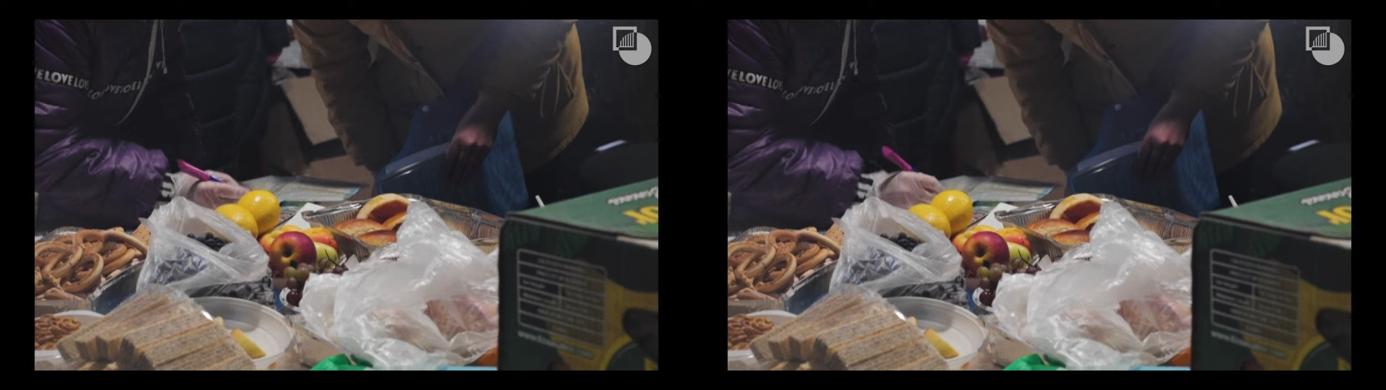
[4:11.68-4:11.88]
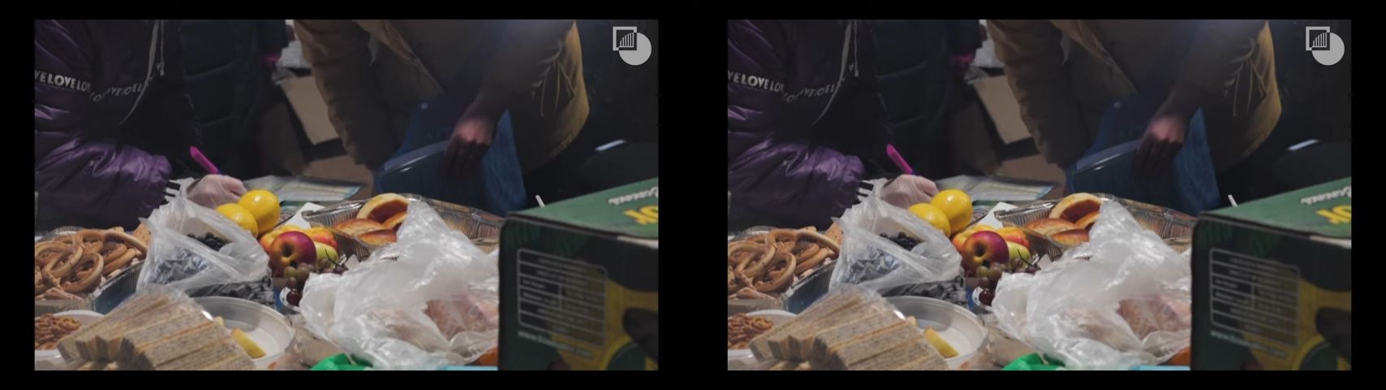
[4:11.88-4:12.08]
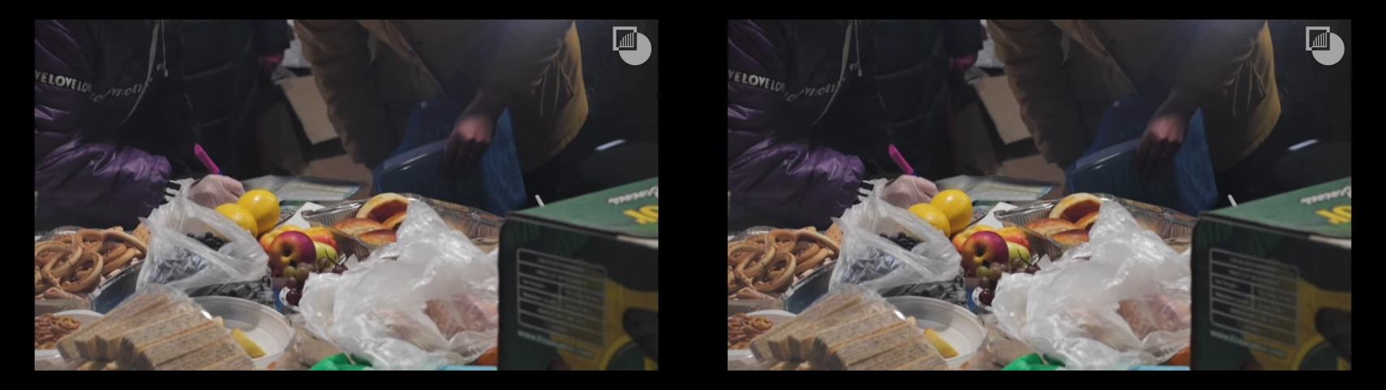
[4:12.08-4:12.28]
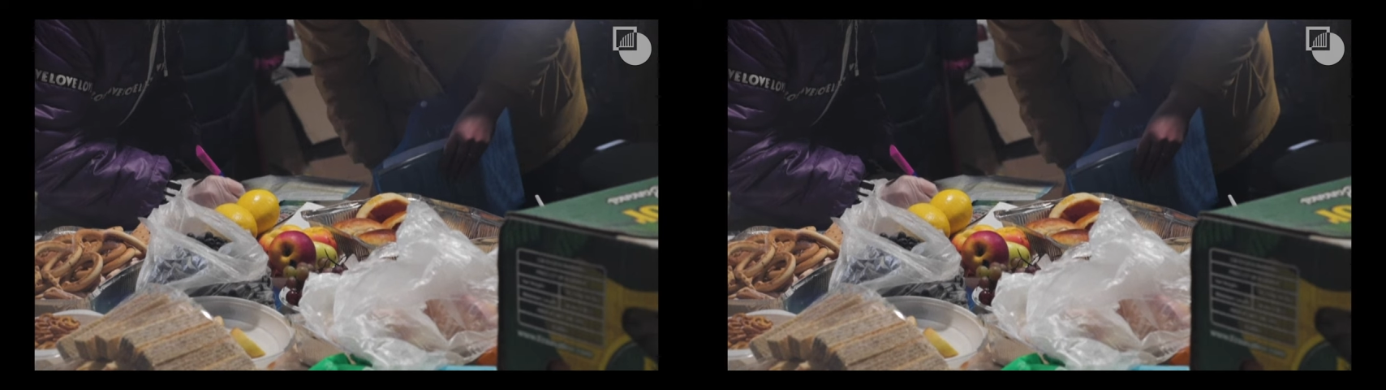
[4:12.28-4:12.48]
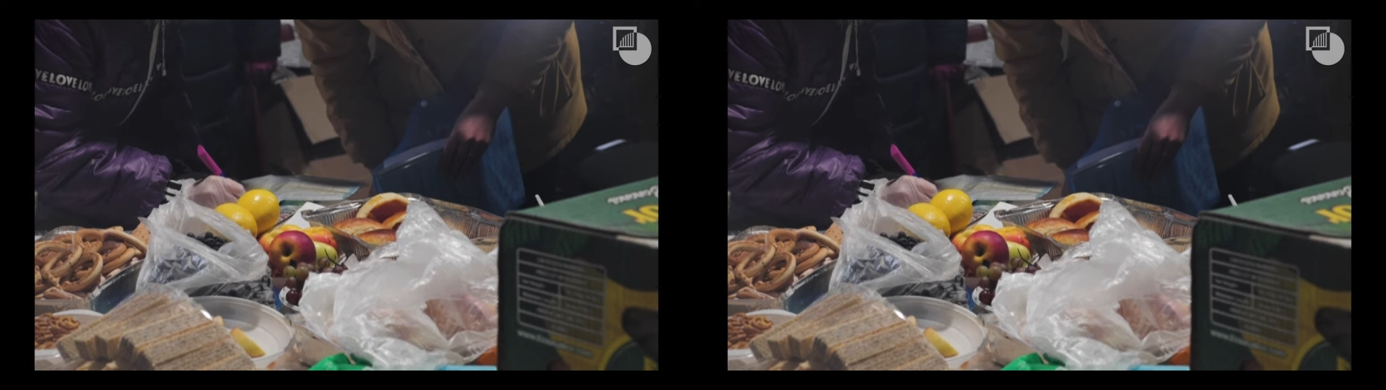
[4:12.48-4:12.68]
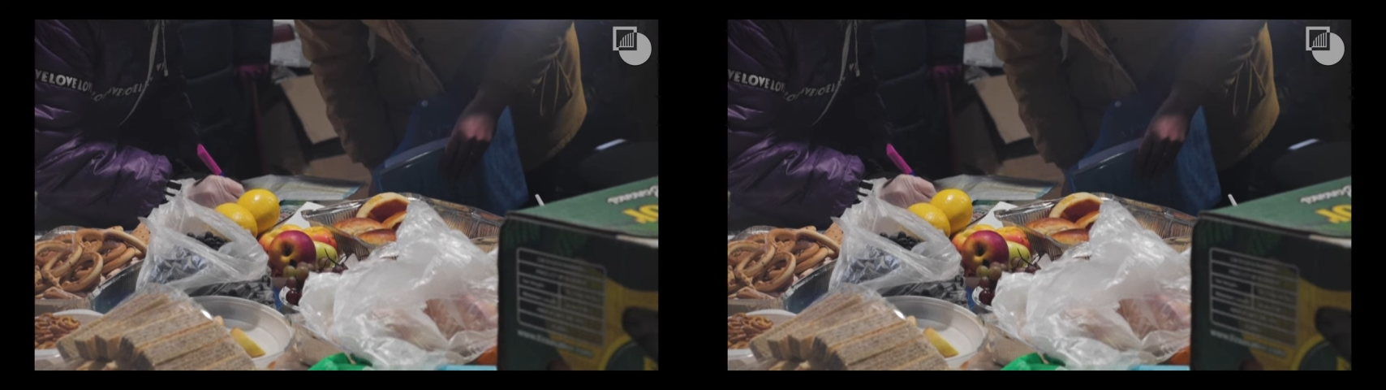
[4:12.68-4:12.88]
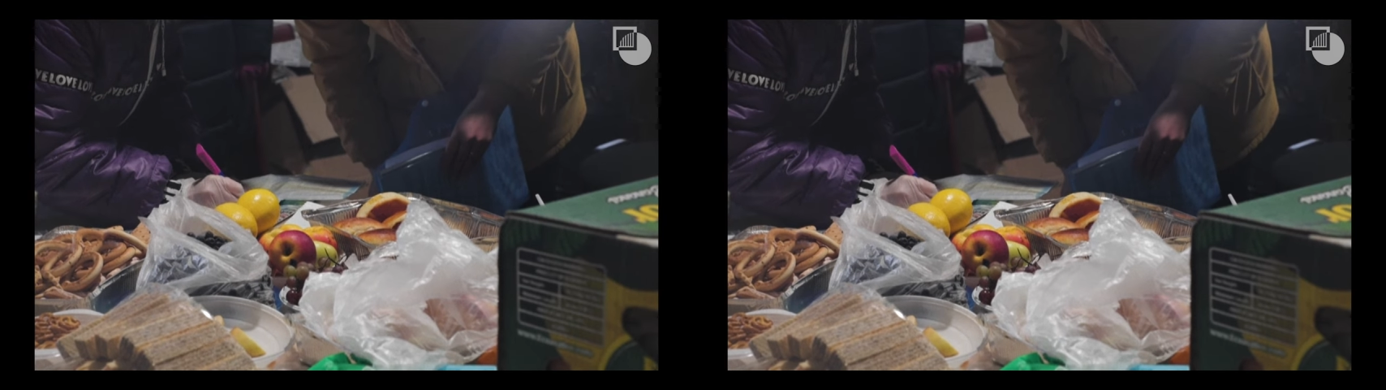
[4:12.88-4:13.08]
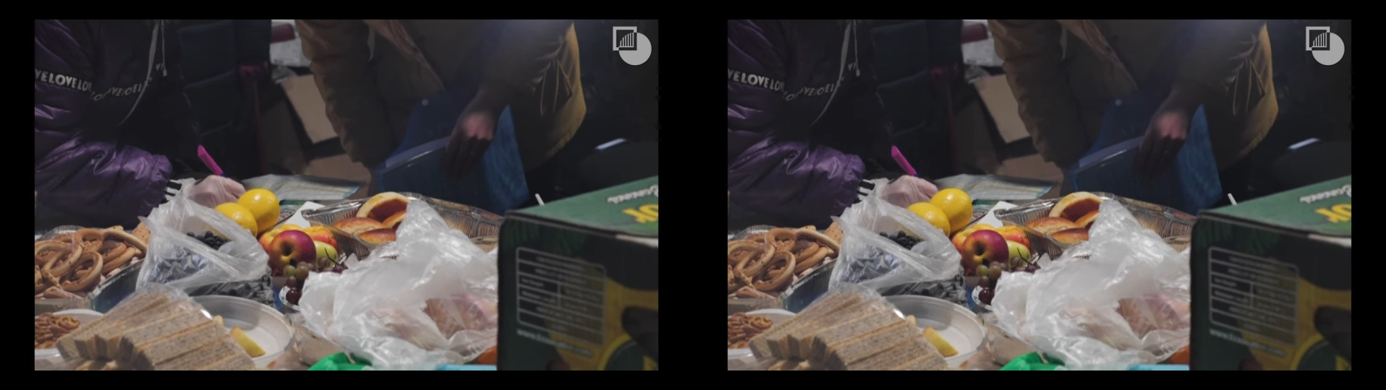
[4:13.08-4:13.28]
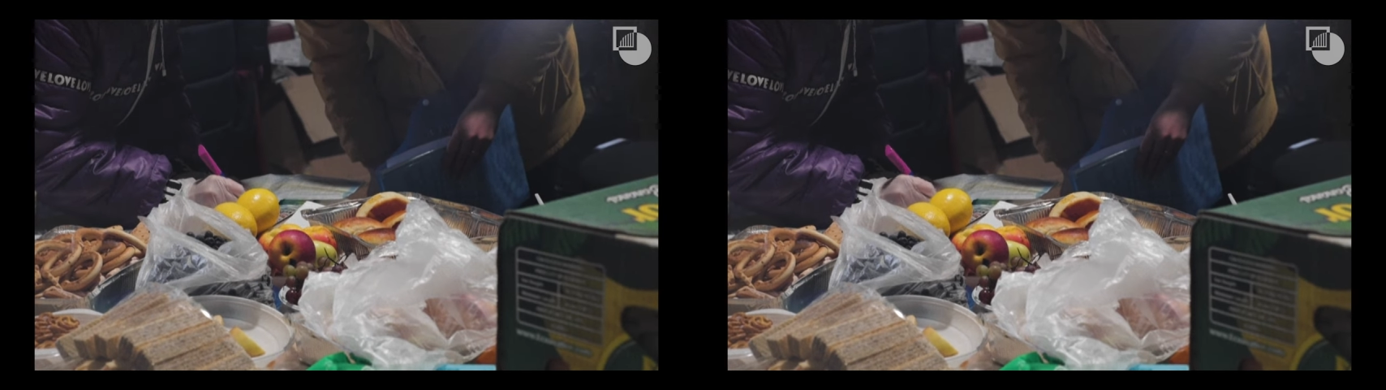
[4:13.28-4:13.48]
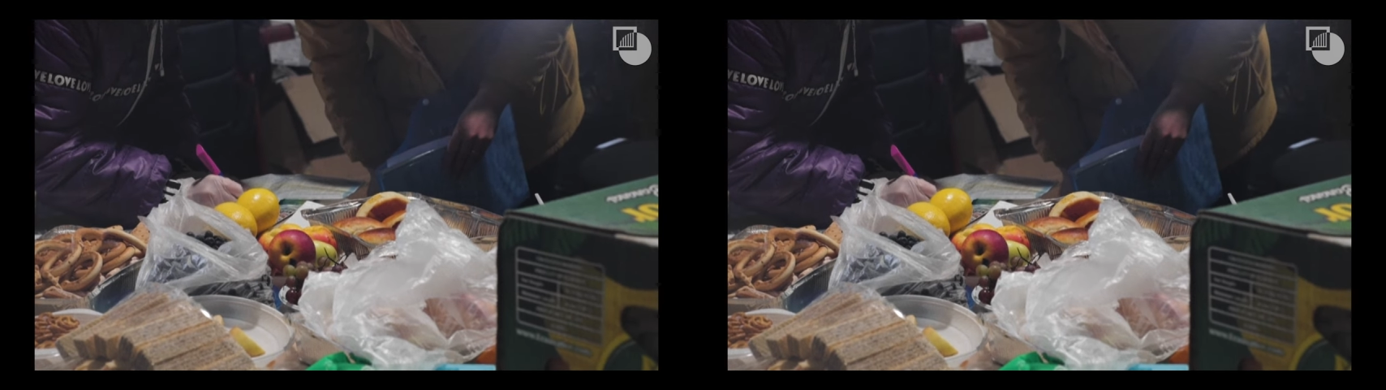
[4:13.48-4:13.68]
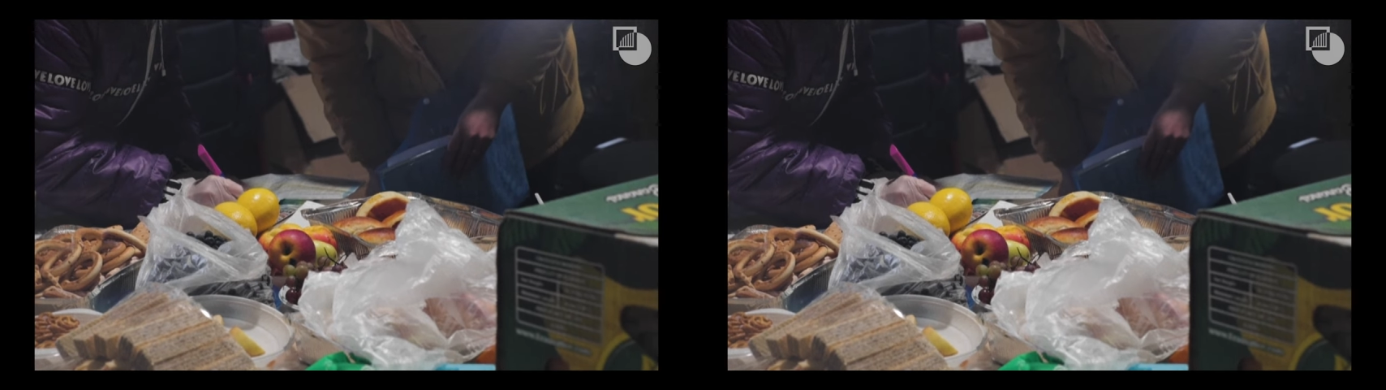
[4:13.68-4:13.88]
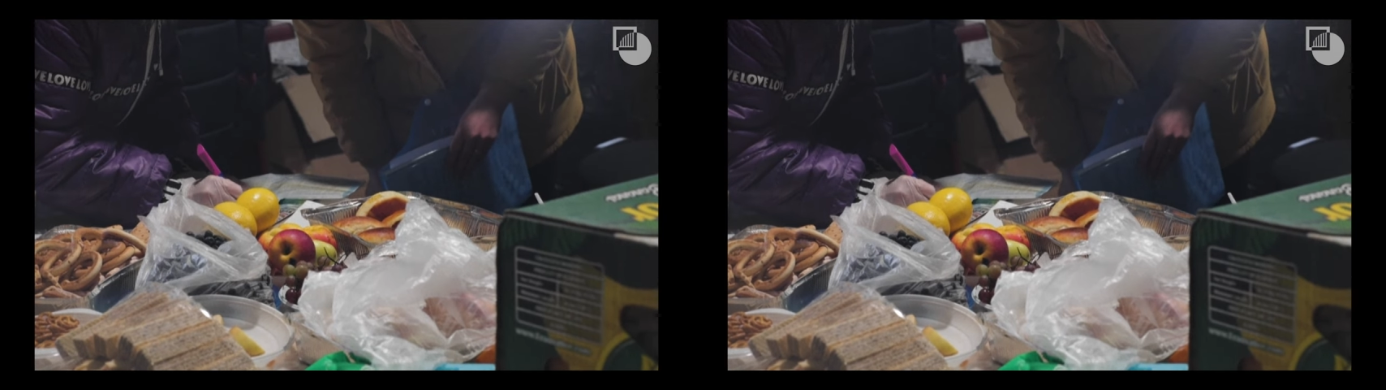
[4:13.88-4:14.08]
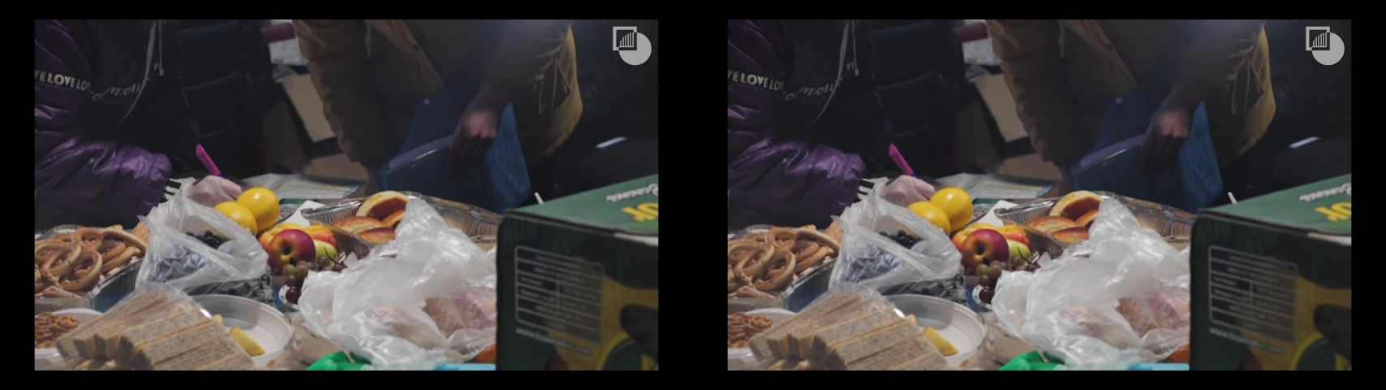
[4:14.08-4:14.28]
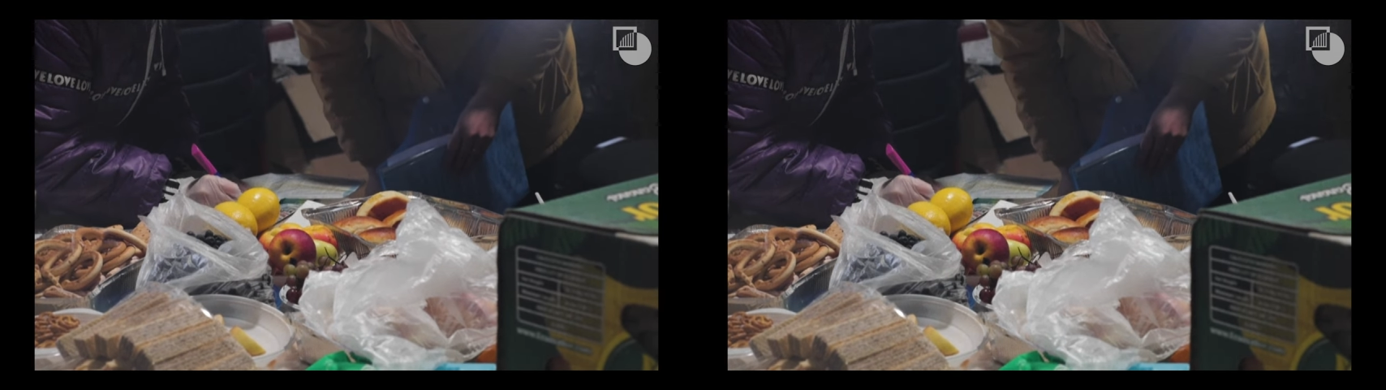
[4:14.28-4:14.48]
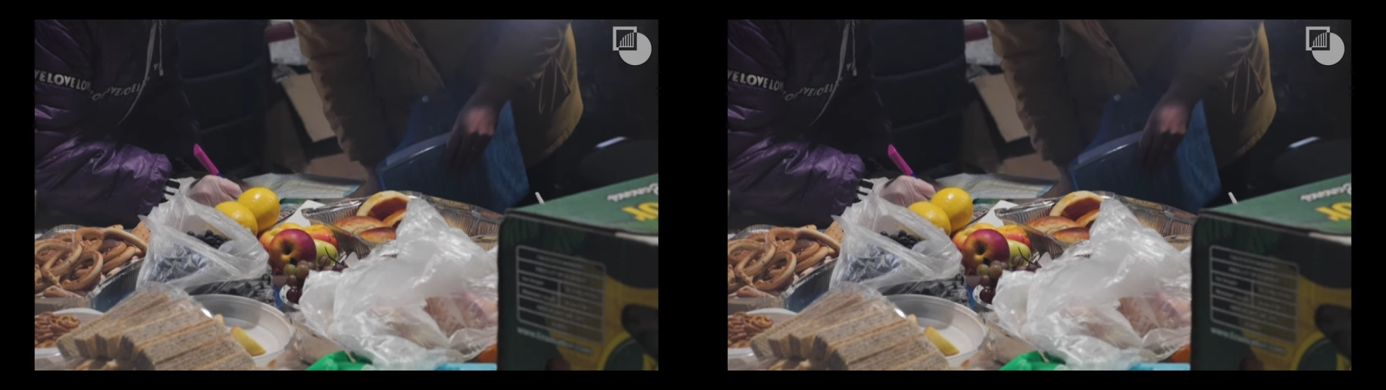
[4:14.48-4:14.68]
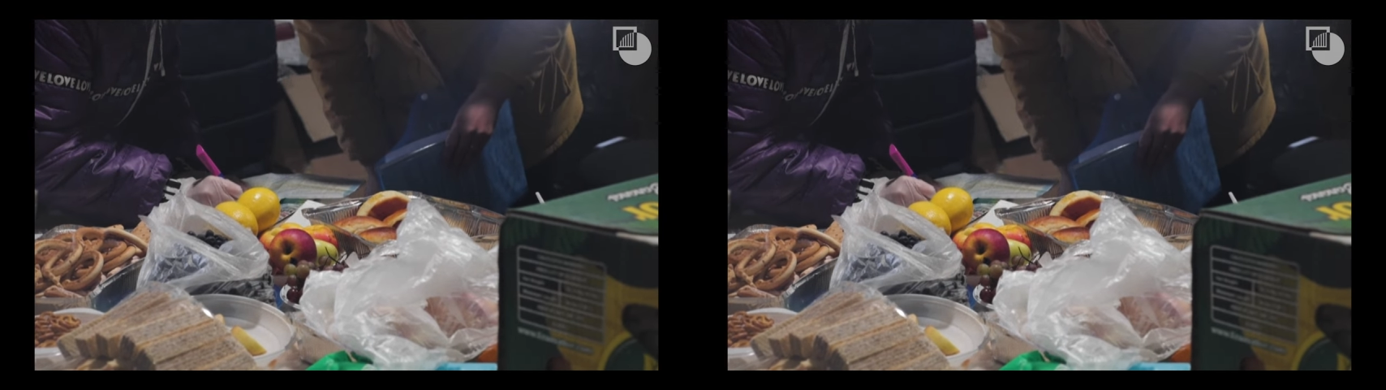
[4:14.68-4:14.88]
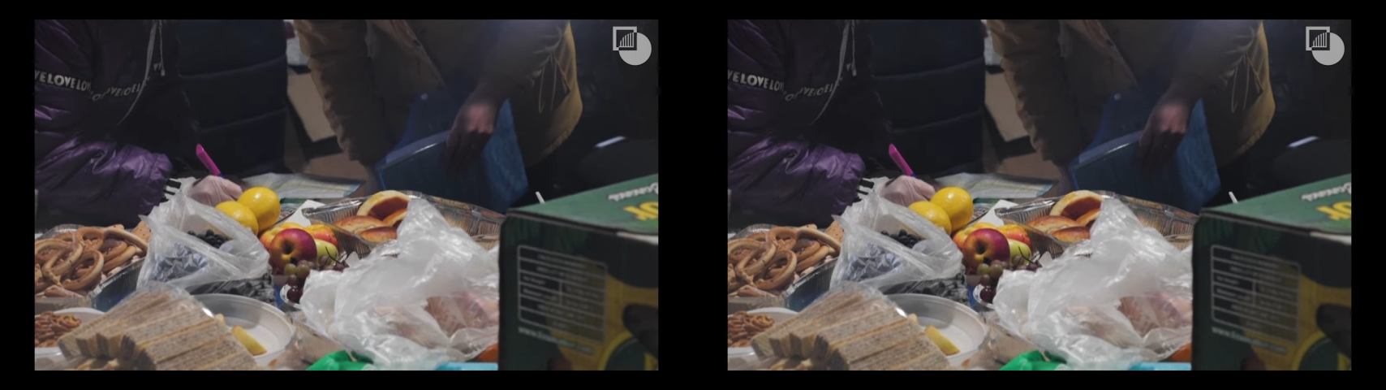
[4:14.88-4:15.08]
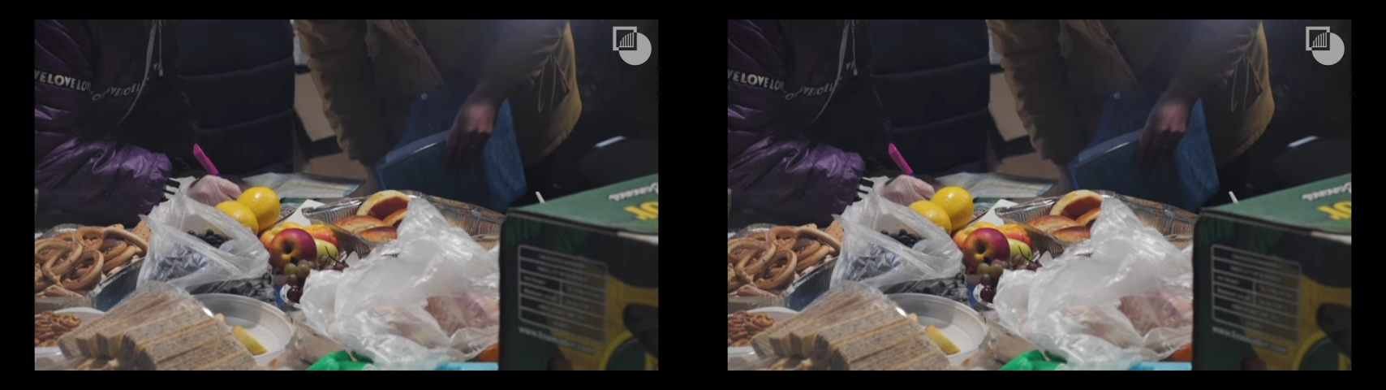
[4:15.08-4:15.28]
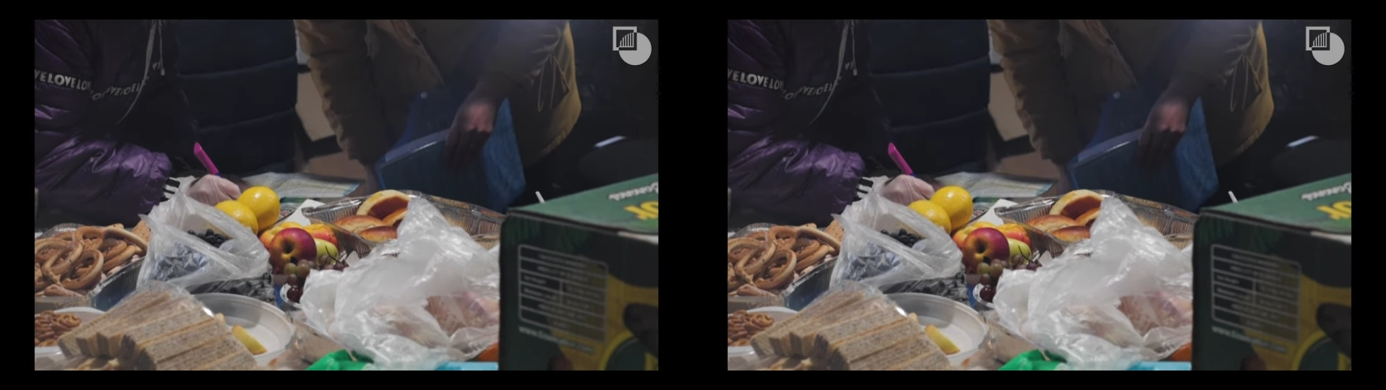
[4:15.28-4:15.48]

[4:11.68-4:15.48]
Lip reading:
(no speaker visible)